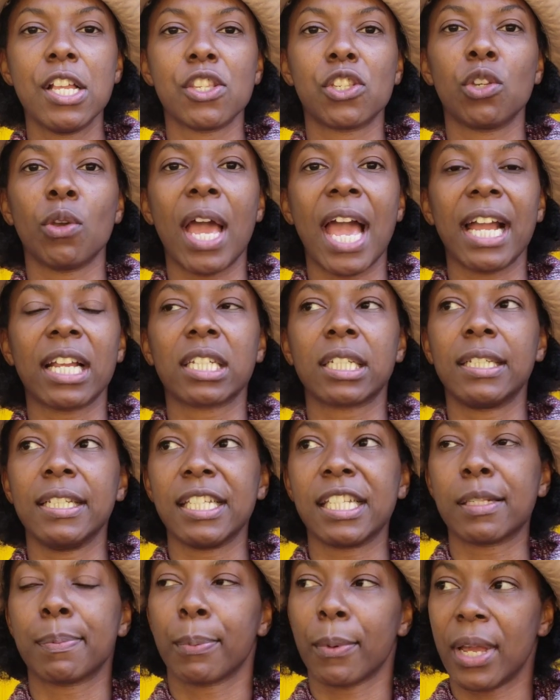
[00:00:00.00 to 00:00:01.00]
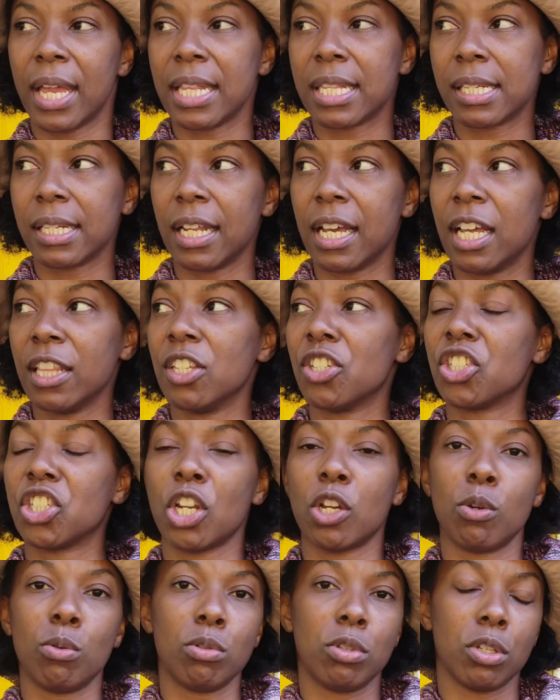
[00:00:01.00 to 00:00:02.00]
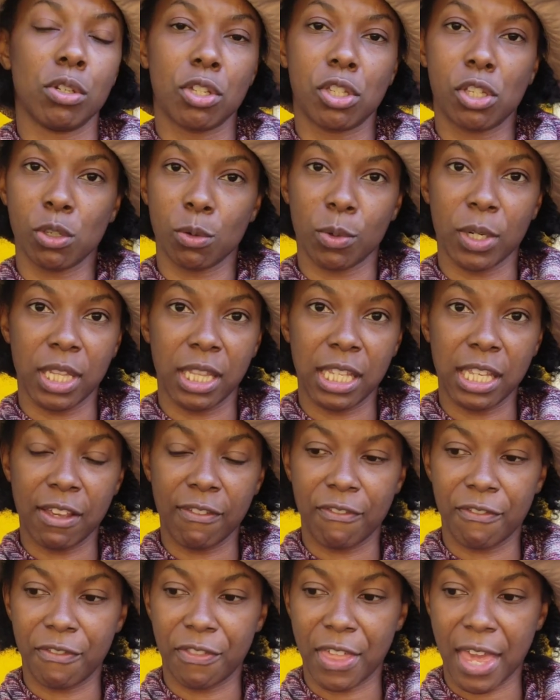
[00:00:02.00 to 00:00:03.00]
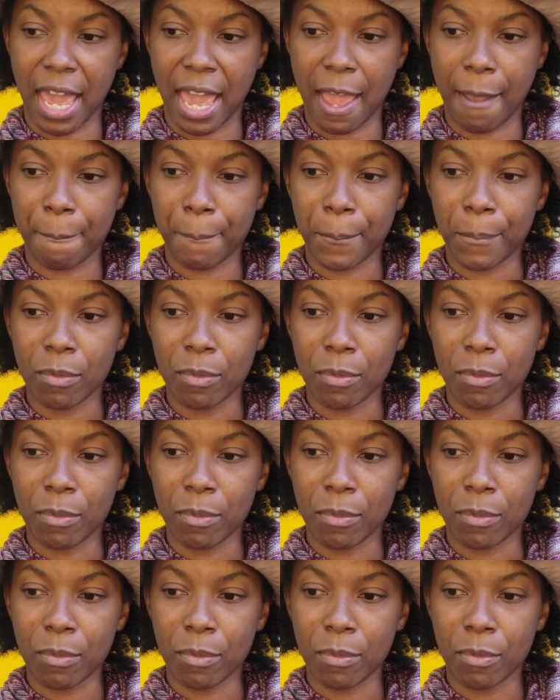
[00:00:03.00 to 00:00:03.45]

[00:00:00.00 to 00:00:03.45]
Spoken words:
to actually spread to the other shoulder to relieve that.